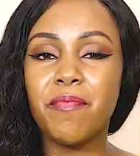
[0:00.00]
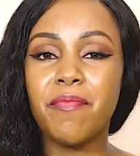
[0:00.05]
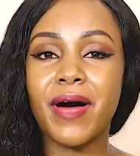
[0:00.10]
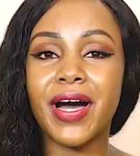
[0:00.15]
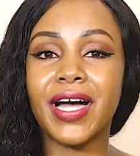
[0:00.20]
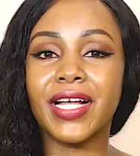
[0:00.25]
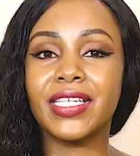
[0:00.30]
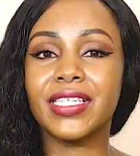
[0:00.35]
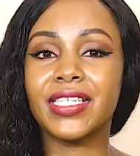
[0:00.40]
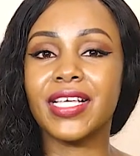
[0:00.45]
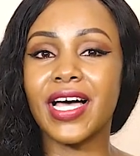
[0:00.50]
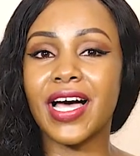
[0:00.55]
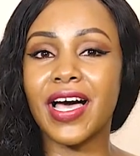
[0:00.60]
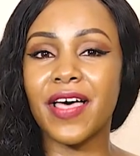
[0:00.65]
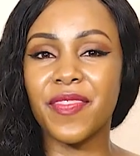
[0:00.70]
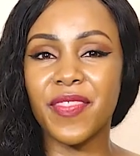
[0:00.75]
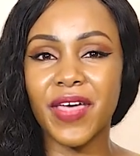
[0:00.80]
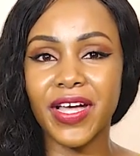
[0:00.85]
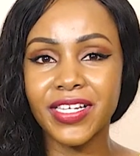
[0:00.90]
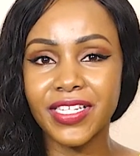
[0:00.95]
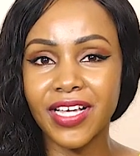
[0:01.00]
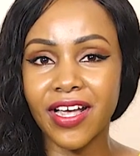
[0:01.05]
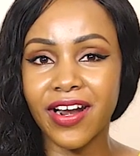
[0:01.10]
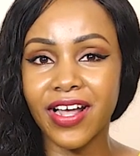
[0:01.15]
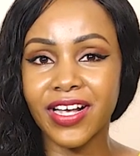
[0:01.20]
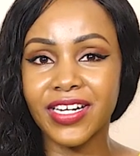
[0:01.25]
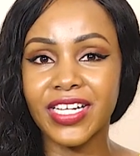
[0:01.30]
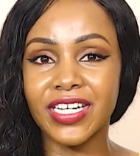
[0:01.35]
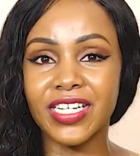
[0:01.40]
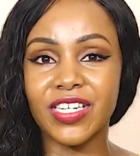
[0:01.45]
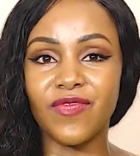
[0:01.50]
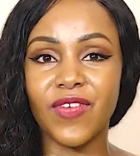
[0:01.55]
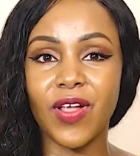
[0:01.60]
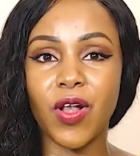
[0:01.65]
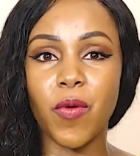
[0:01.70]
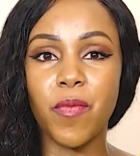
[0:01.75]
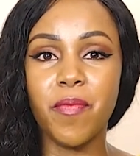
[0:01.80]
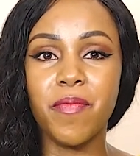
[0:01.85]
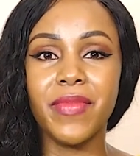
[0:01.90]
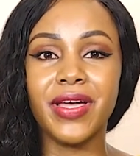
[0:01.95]
But that character
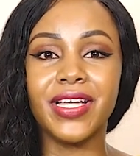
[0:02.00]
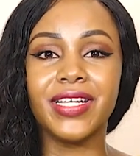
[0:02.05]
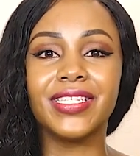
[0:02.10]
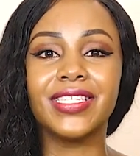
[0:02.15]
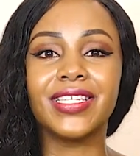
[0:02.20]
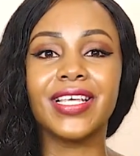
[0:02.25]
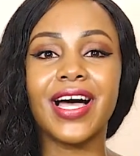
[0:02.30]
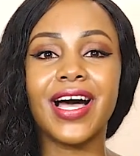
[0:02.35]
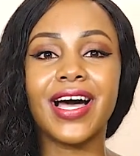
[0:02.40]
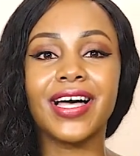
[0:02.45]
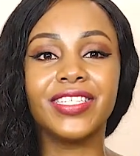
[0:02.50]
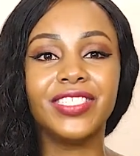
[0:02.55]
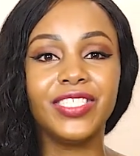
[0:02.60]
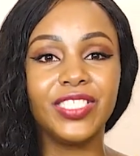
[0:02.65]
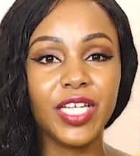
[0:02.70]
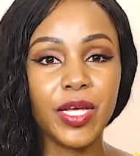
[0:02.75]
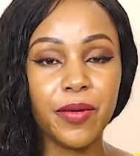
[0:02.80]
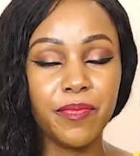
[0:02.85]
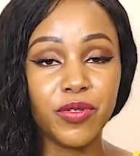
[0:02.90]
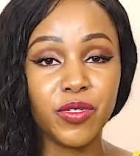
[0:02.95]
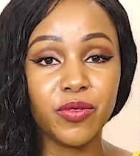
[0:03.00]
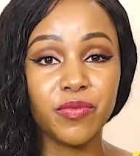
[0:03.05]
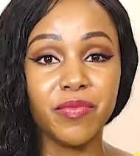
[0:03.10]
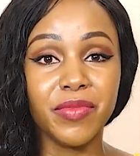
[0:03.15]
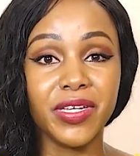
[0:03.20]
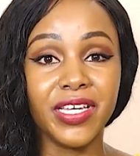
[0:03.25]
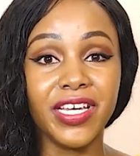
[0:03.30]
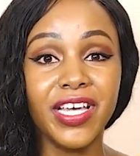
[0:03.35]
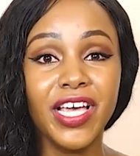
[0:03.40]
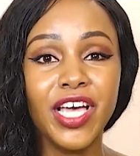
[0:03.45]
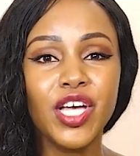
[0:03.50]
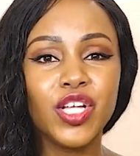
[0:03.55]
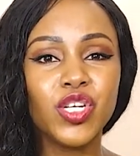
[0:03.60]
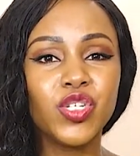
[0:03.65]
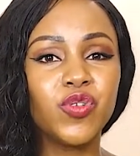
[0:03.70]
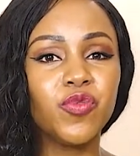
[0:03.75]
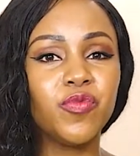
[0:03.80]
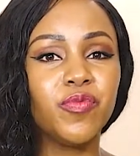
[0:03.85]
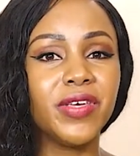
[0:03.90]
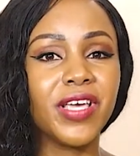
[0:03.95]
development has shaped me
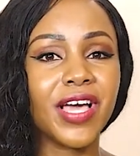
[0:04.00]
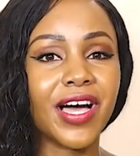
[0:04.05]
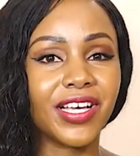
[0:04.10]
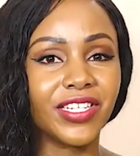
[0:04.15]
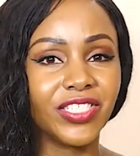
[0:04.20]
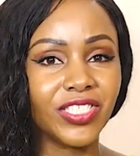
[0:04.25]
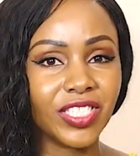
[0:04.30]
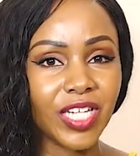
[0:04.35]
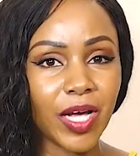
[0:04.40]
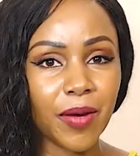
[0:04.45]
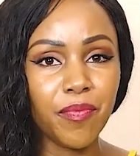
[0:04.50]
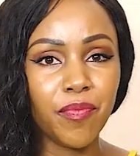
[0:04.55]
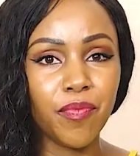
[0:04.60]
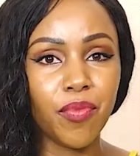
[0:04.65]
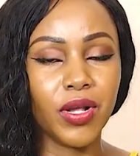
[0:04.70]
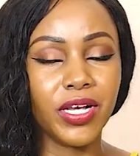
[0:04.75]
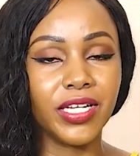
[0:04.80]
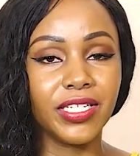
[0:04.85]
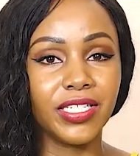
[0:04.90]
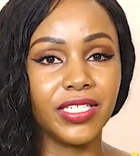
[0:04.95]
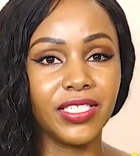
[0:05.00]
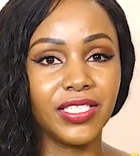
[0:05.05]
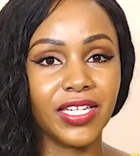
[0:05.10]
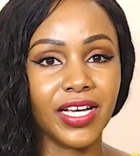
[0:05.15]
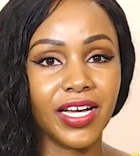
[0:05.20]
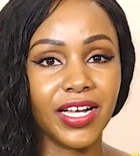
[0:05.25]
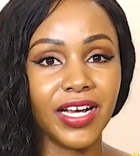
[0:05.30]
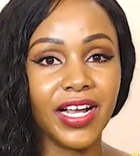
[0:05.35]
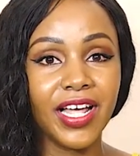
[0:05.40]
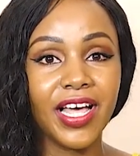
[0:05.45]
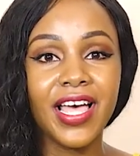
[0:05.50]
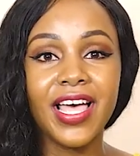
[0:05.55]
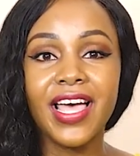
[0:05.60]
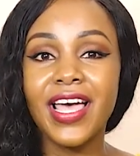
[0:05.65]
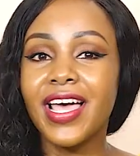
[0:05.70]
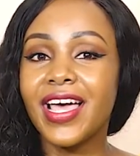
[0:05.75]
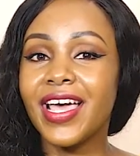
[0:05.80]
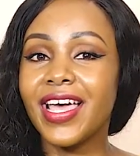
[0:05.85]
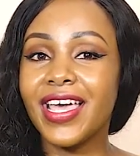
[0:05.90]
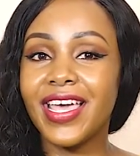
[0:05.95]
to be a sharp politician,
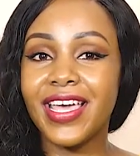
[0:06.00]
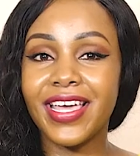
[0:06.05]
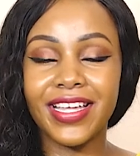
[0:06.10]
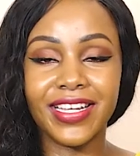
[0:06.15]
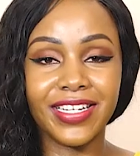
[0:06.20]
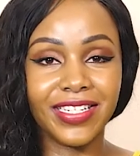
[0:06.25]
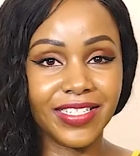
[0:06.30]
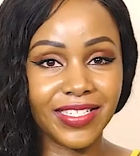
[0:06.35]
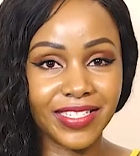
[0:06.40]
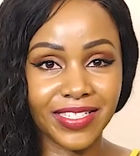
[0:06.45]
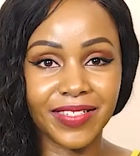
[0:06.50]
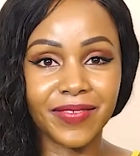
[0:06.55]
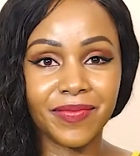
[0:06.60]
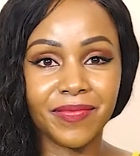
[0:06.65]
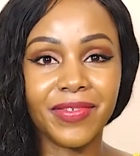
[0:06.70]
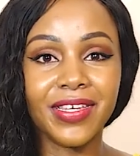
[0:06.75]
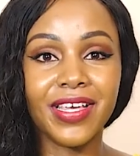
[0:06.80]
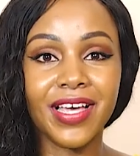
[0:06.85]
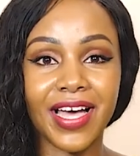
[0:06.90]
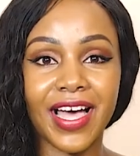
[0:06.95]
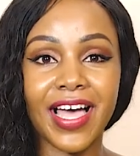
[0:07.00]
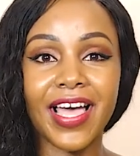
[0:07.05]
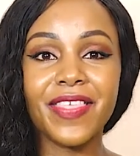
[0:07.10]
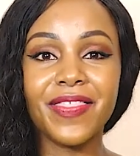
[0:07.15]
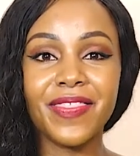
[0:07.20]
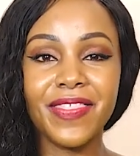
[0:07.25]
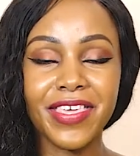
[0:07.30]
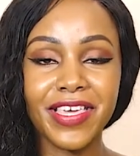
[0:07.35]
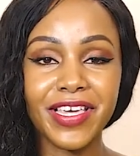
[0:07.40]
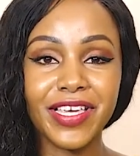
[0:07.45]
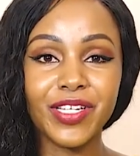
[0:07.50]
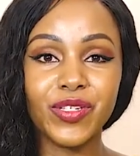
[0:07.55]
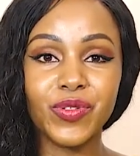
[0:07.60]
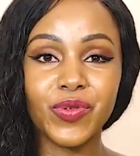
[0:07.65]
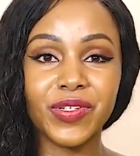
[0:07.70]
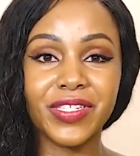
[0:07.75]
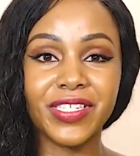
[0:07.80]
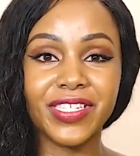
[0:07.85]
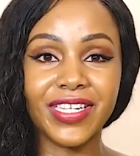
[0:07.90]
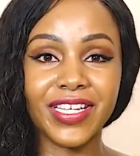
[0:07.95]
and yeah, I think it
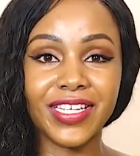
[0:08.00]
was